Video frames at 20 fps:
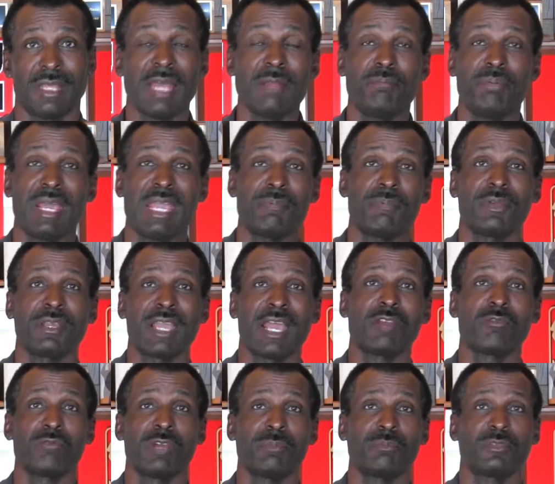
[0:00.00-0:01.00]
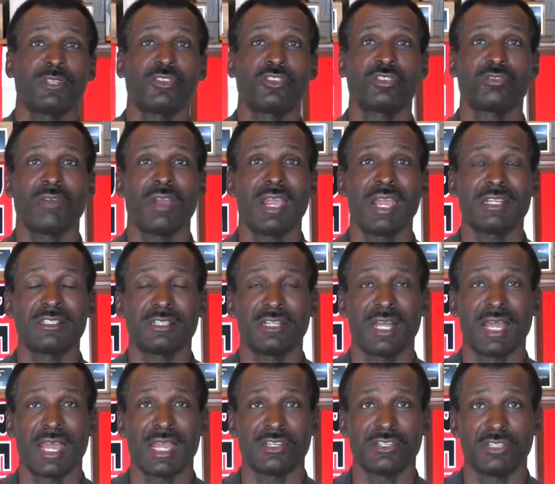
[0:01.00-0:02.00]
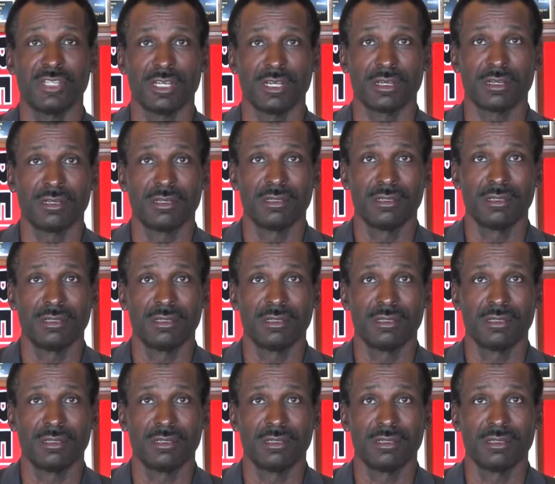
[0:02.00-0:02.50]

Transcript: That paper got ripped to shreds last year